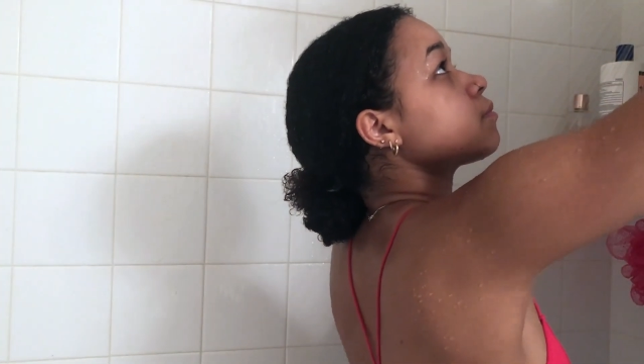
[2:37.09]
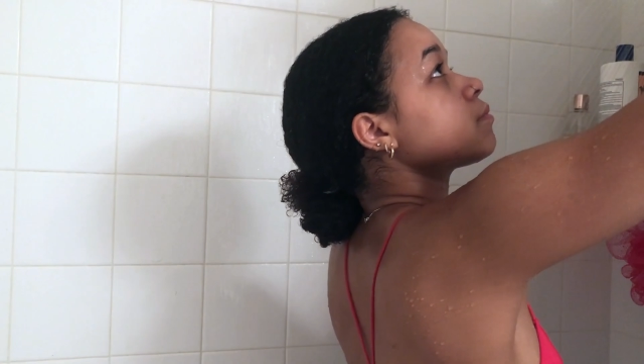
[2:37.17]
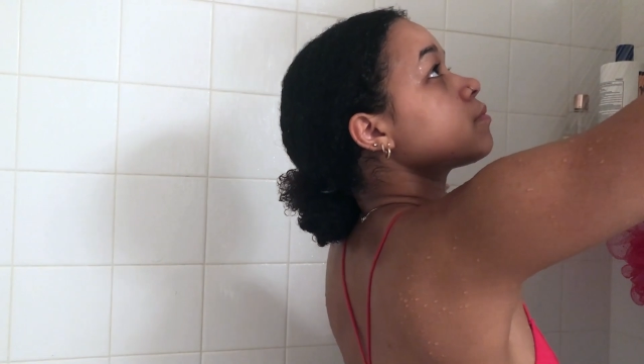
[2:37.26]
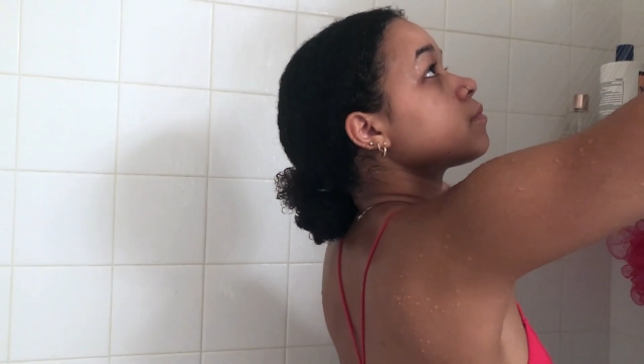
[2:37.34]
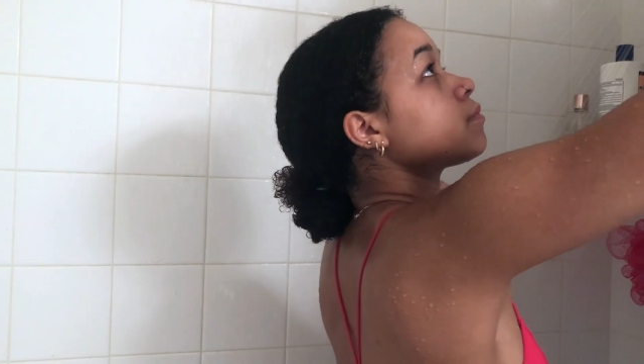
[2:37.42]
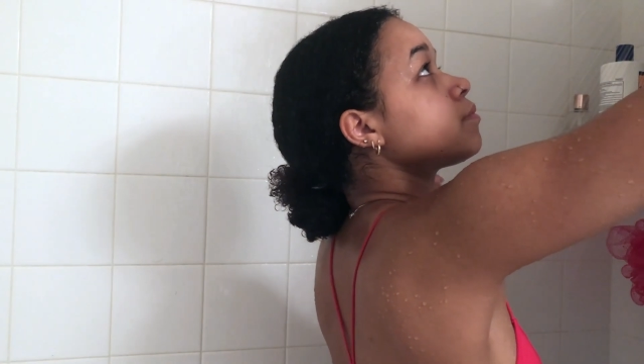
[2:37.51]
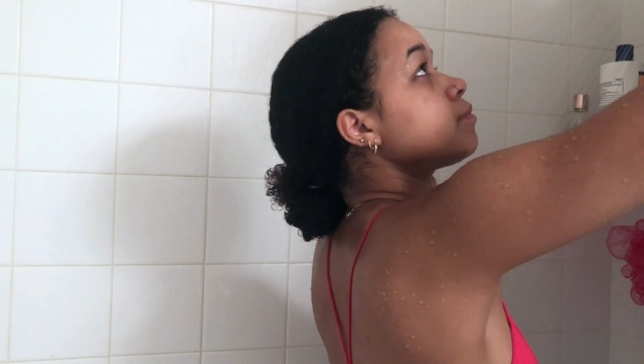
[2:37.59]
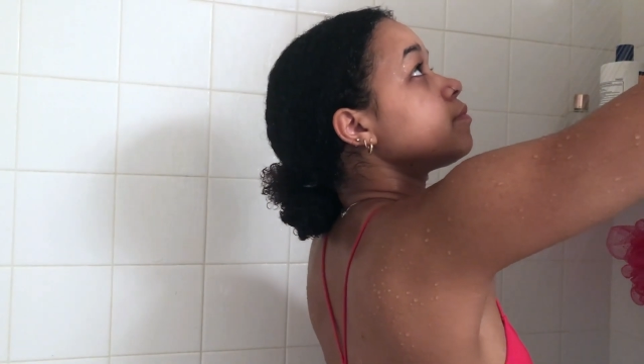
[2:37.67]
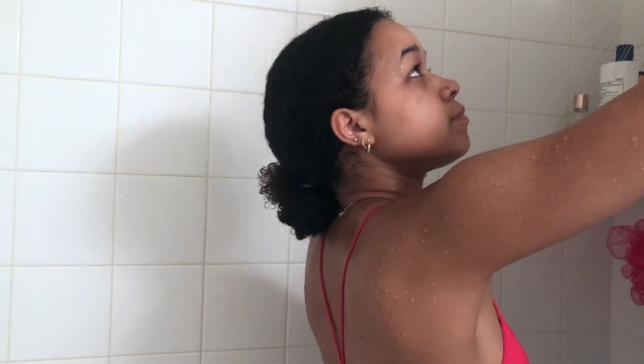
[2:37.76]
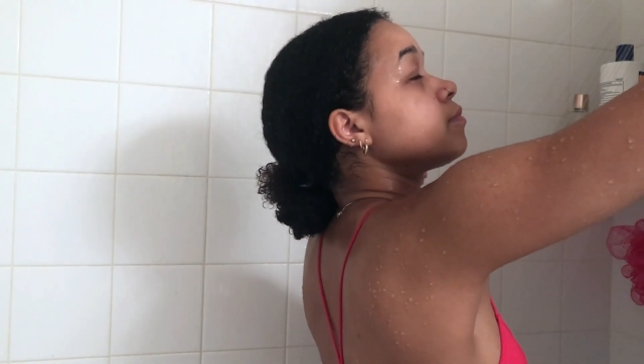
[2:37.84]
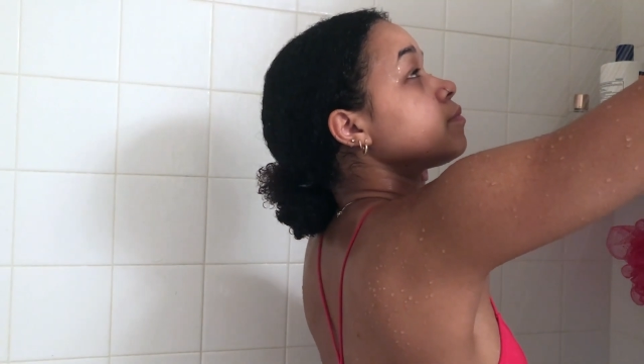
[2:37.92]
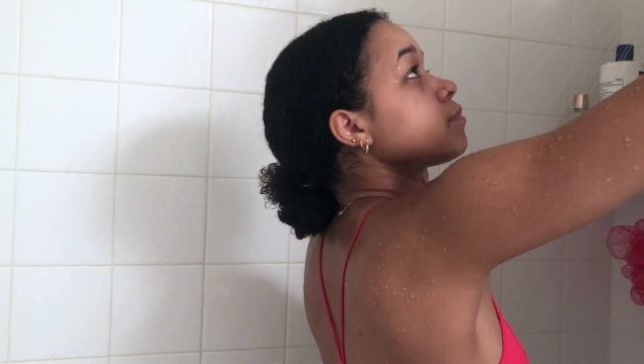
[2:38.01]
to
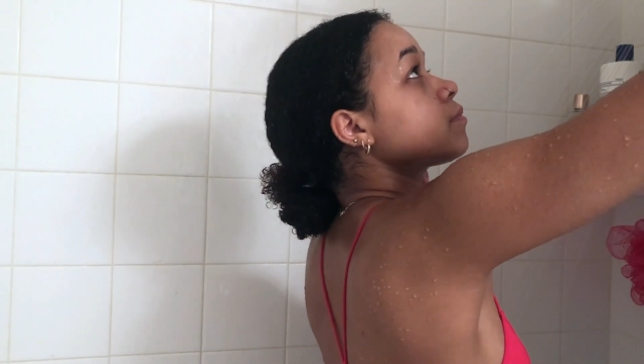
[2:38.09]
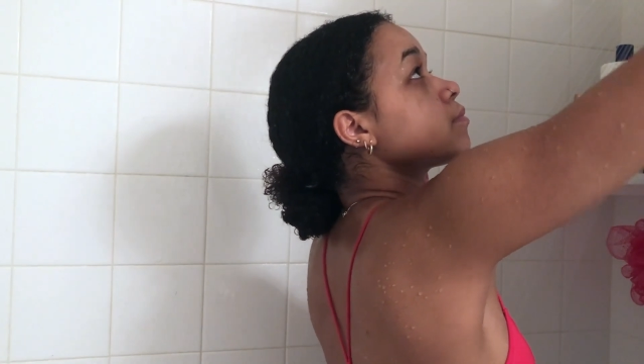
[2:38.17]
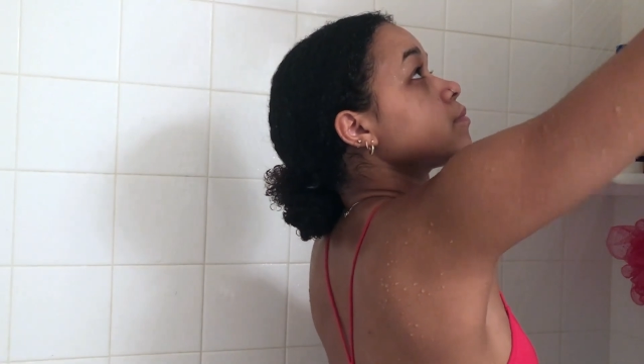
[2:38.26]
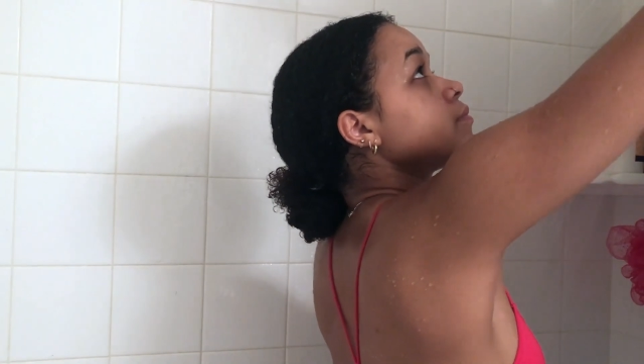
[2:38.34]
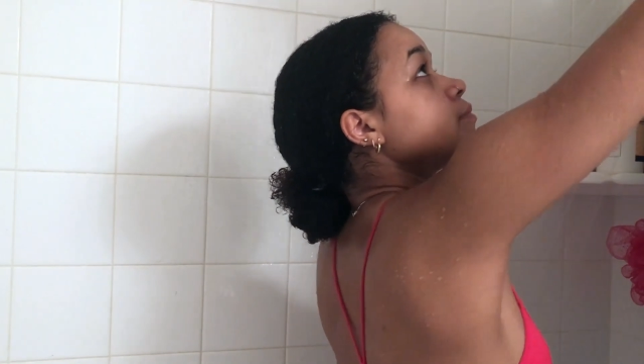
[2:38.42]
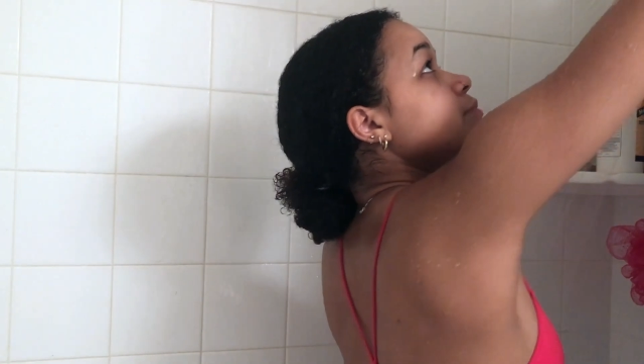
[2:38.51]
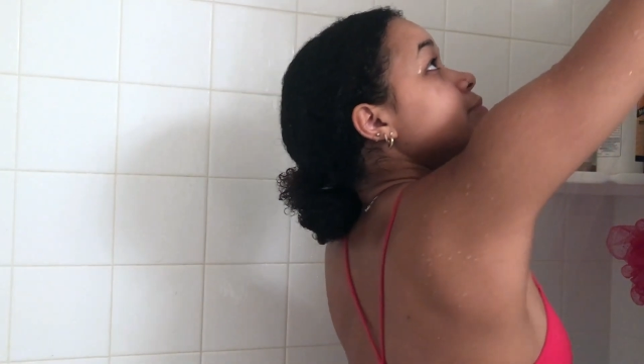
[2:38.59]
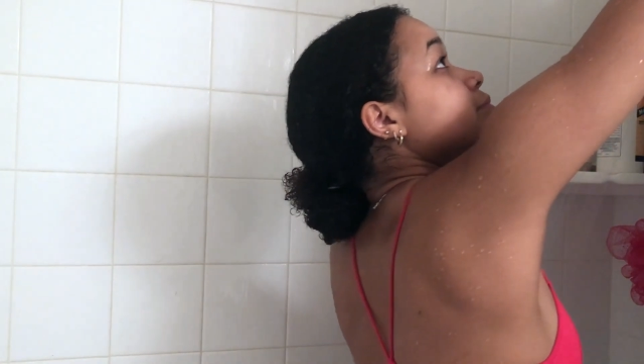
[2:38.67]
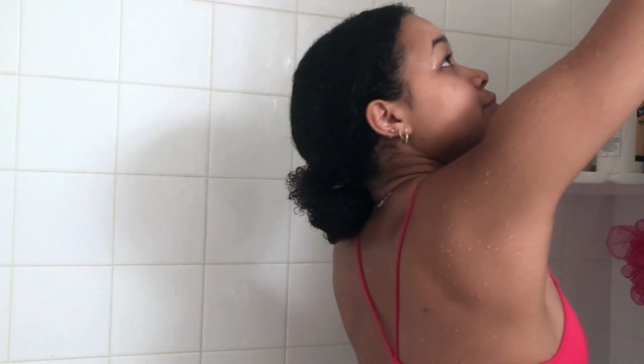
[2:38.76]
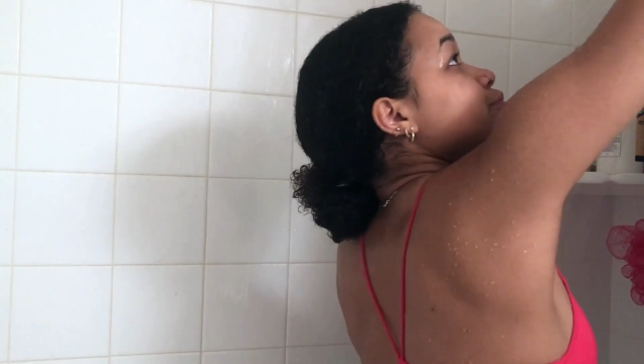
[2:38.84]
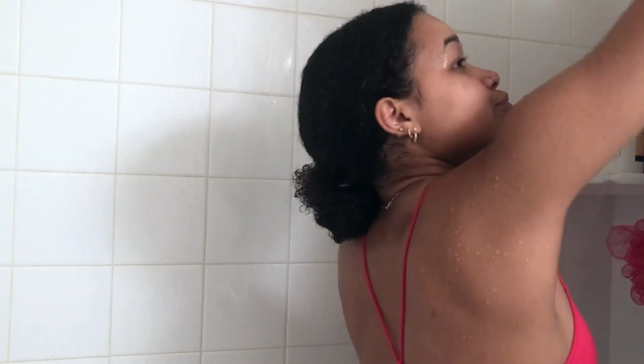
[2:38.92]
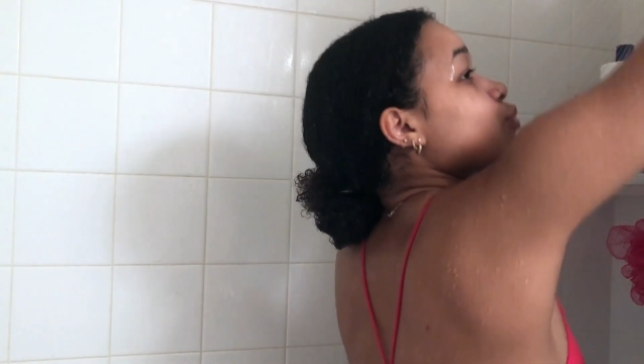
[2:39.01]

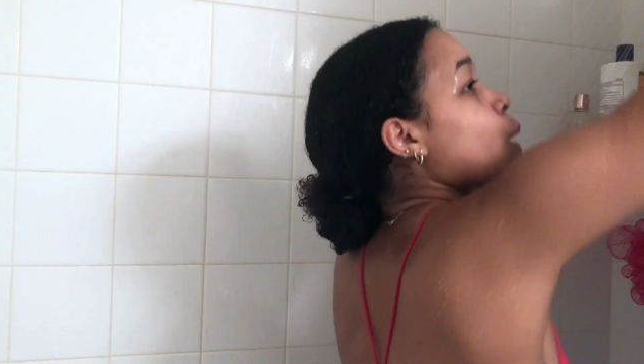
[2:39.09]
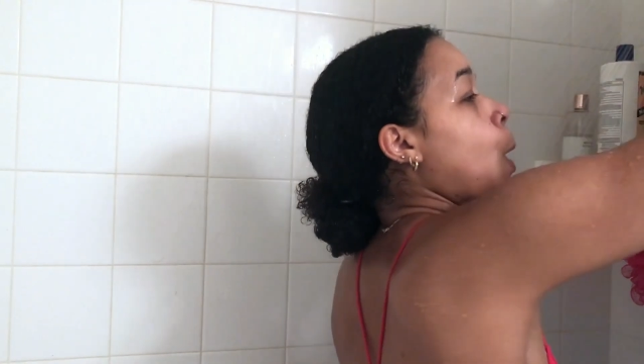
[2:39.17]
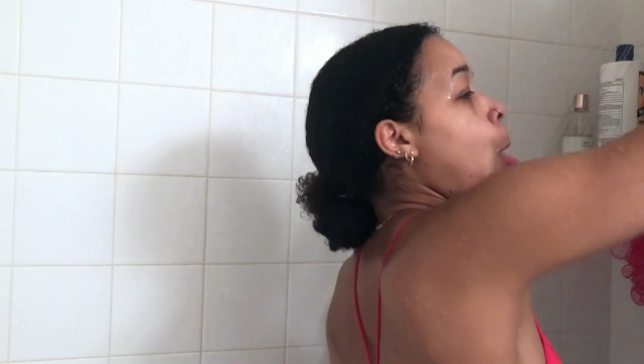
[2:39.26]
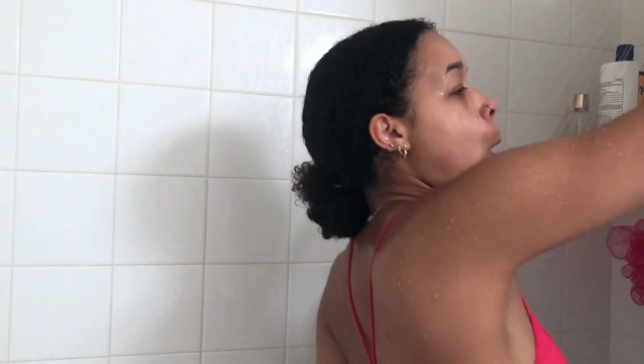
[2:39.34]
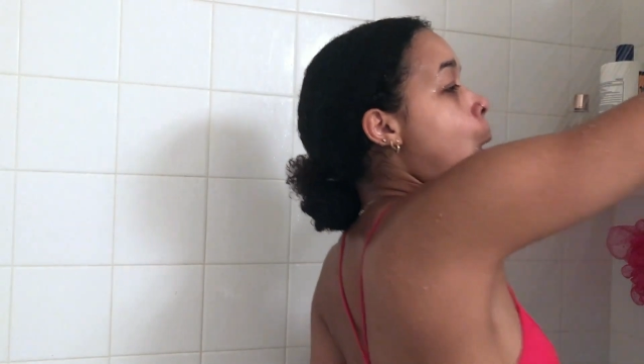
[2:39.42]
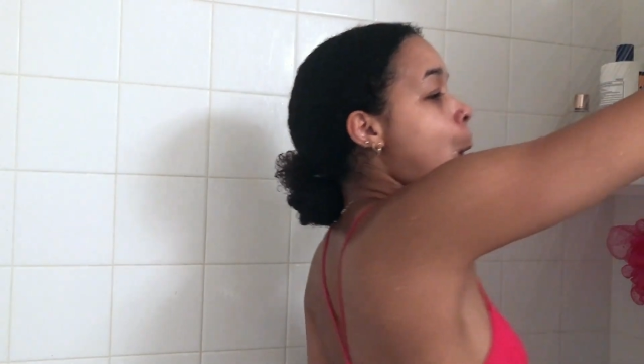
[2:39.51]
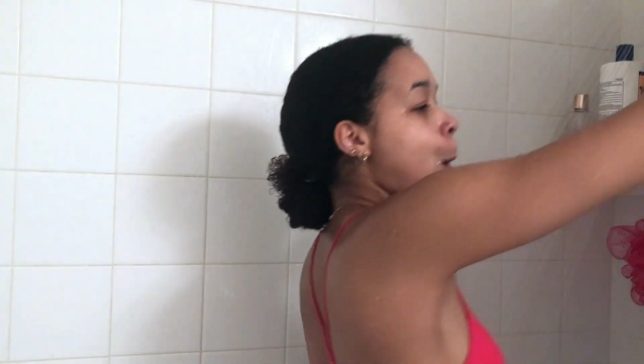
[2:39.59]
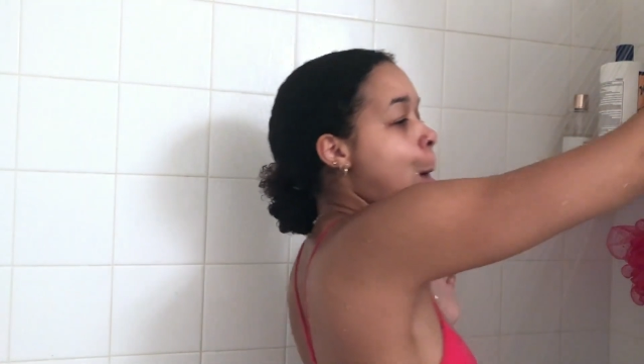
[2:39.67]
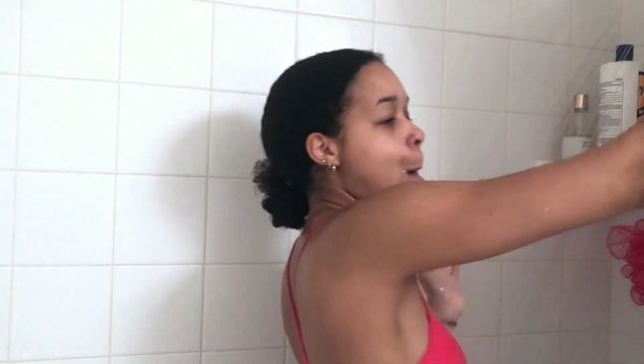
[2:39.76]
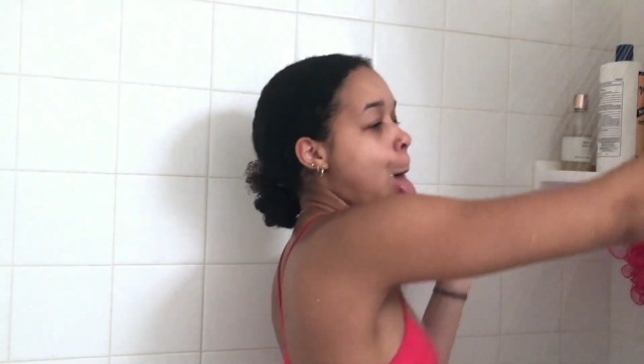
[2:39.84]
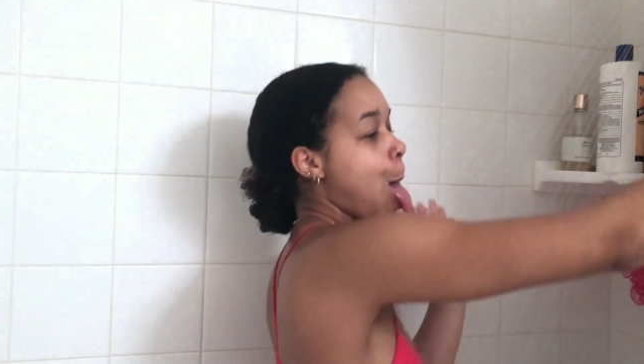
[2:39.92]
detangle my hair.